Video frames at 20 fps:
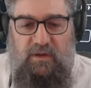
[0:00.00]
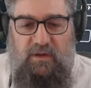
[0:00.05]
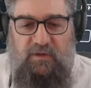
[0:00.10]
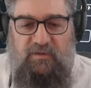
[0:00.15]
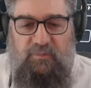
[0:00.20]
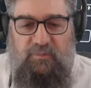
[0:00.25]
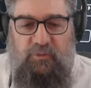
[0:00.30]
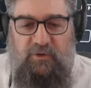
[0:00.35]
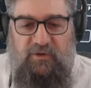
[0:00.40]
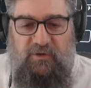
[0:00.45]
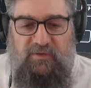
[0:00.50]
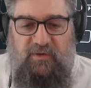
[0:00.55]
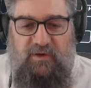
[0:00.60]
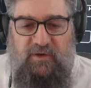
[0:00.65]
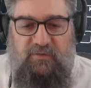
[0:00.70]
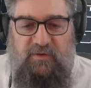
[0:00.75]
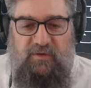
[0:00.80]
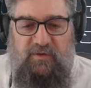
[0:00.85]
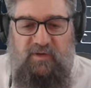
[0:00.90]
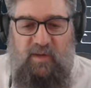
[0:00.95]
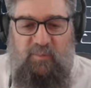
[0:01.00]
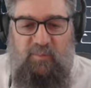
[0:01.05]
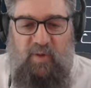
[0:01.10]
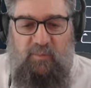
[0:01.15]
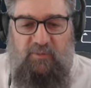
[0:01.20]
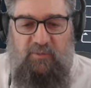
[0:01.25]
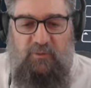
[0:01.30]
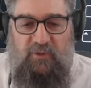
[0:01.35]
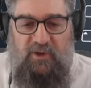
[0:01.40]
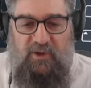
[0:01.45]
it's pretty safe to tap
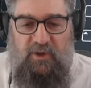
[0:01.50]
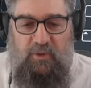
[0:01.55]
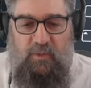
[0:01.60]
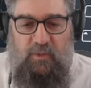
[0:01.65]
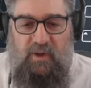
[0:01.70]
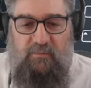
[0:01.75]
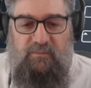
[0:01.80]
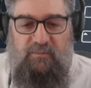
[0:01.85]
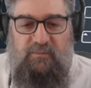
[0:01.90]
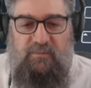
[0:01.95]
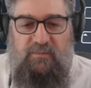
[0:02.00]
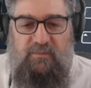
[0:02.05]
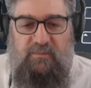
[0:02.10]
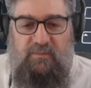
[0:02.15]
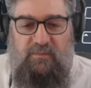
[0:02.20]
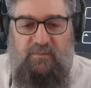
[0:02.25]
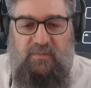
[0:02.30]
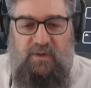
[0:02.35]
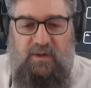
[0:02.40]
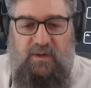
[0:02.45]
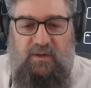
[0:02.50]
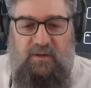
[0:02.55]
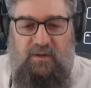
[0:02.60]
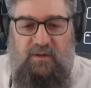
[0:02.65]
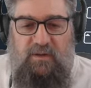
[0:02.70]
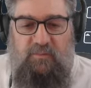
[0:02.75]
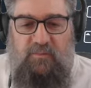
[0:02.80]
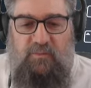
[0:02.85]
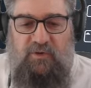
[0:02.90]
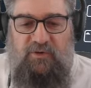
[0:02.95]
up to another
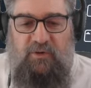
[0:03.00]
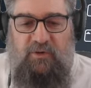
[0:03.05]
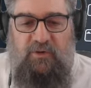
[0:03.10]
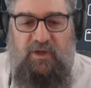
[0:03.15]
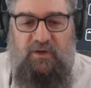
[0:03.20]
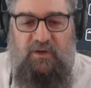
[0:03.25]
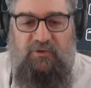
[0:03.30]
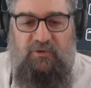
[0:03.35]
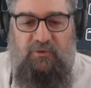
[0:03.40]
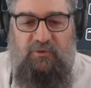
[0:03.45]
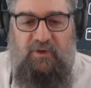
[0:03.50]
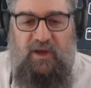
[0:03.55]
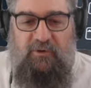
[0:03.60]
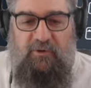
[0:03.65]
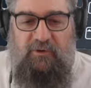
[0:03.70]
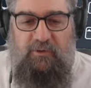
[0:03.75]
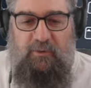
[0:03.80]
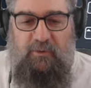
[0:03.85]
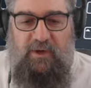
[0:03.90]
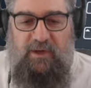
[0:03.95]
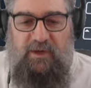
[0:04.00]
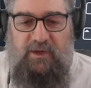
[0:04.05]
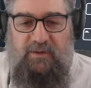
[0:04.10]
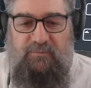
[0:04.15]
one. Don't get too carried away.